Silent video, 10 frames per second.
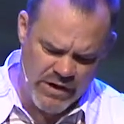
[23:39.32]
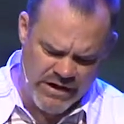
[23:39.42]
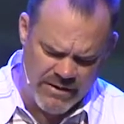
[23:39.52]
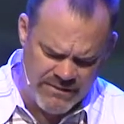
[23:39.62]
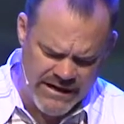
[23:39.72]

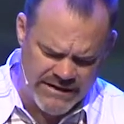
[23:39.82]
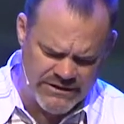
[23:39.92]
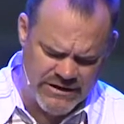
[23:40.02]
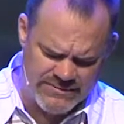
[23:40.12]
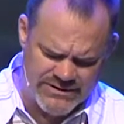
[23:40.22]
What come
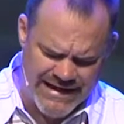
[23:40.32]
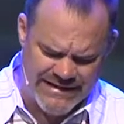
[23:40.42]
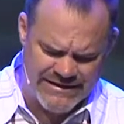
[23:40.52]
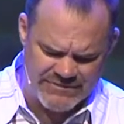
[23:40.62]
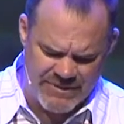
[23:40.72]
ne comes
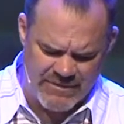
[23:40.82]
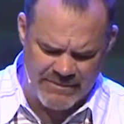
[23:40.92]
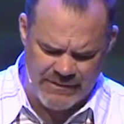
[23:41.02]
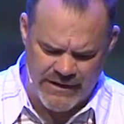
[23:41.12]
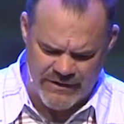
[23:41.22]
next has been
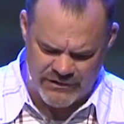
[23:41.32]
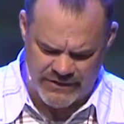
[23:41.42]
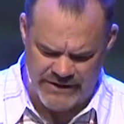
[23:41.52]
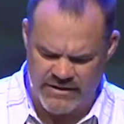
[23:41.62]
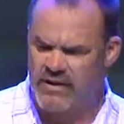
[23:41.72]
my prayer
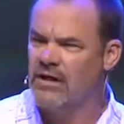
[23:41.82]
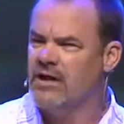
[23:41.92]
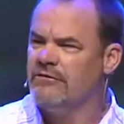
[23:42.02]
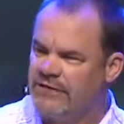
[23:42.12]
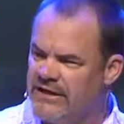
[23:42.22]
this week
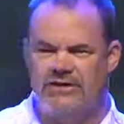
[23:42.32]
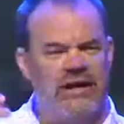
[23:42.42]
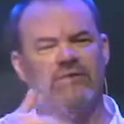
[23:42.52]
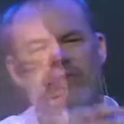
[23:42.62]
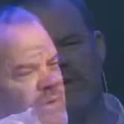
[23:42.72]
for each
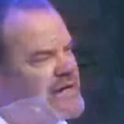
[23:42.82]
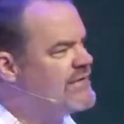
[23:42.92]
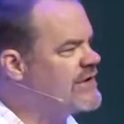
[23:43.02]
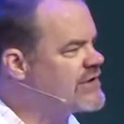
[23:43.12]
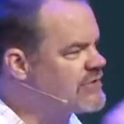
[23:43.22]
and every one
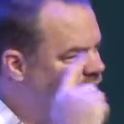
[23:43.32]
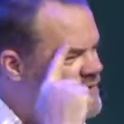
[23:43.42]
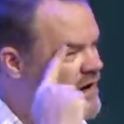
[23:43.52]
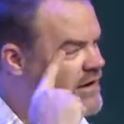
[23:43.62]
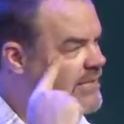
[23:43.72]
of us as we
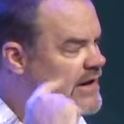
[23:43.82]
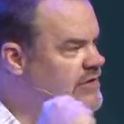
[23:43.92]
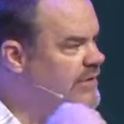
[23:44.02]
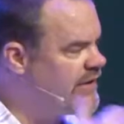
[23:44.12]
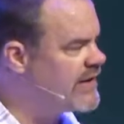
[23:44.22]
talk
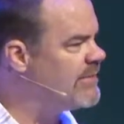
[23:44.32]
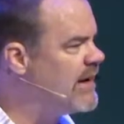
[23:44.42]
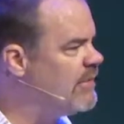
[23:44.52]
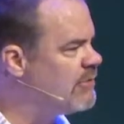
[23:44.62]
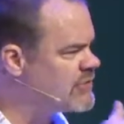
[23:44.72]
about, as we think
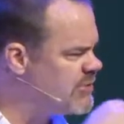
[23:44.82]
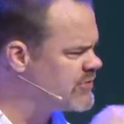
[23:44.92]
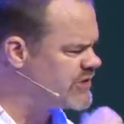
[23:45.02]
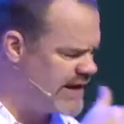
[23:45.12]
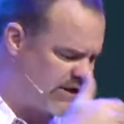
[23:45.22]
about what we're
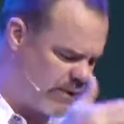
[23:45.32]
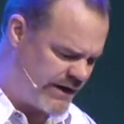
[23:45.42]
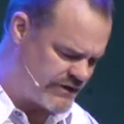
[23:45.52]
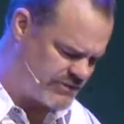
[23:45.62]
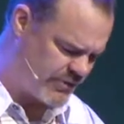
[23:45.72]
supposed to take
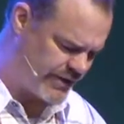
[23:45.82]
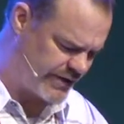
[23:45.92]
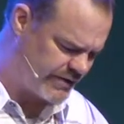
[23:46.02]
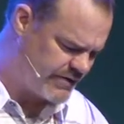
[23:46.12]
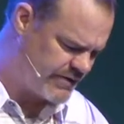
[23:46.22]
away this
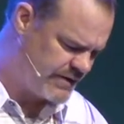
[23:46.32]
morning.